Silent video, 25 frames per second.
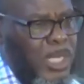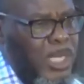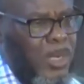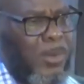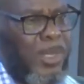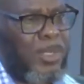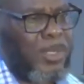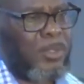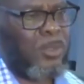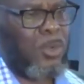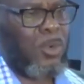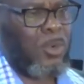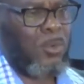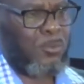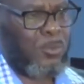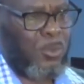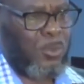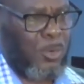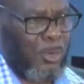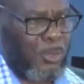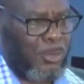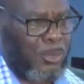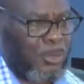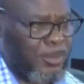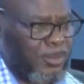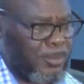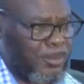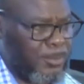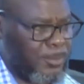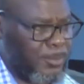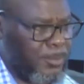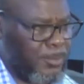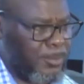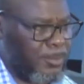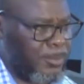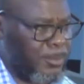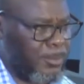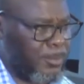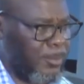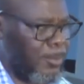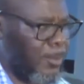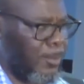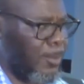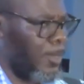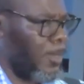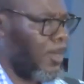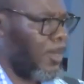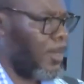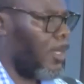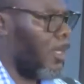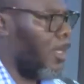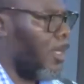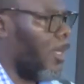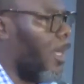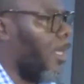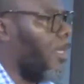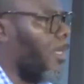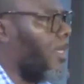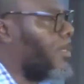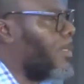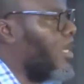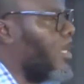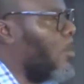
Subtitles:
one of God. And he said